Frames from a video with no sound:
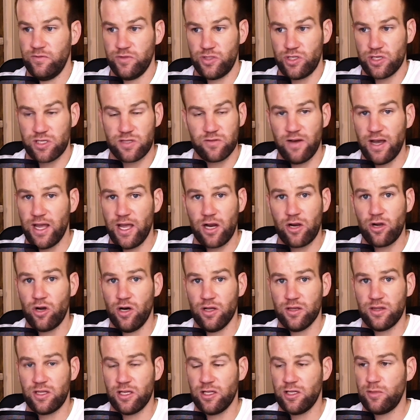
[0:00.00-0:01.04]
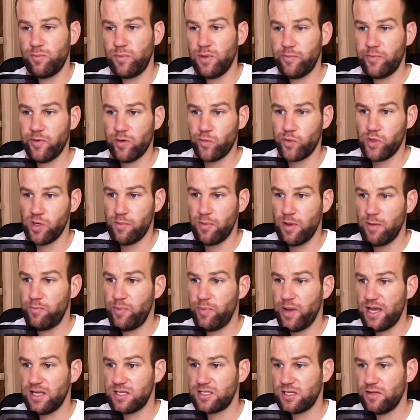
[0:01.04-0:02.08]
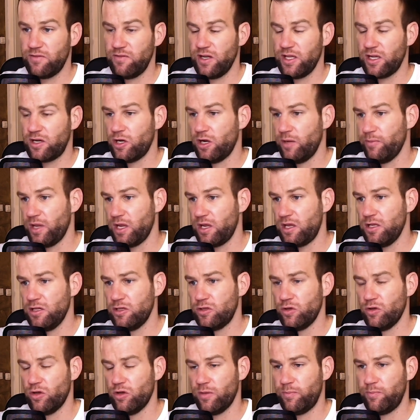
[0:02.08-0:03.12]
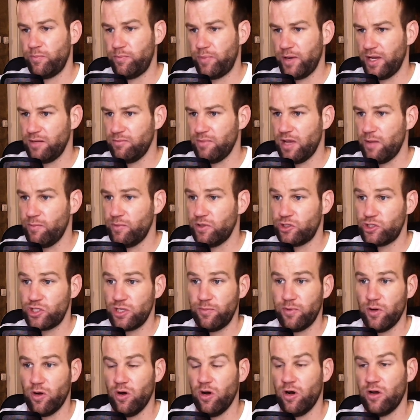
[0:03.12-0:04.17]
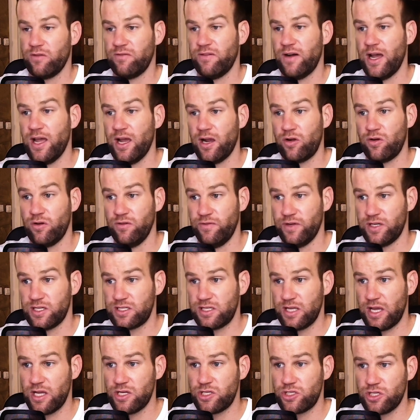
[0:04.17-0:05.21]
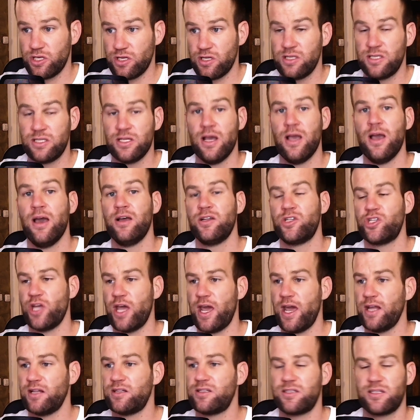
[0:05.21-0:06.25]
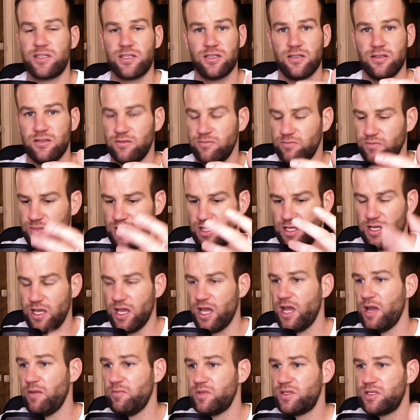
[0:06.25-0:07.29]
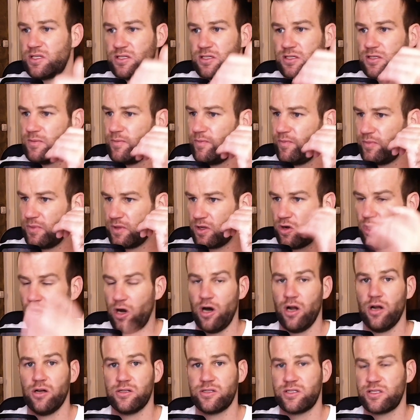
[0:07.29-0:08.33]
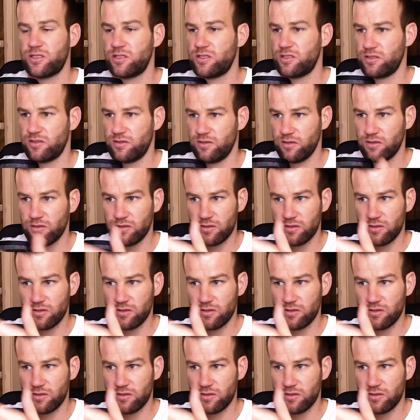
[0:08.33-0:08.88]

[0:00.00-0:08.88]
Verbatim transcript: just via content. People will be passively coming into your paid membership, or via conversations, chats, DMs, calls,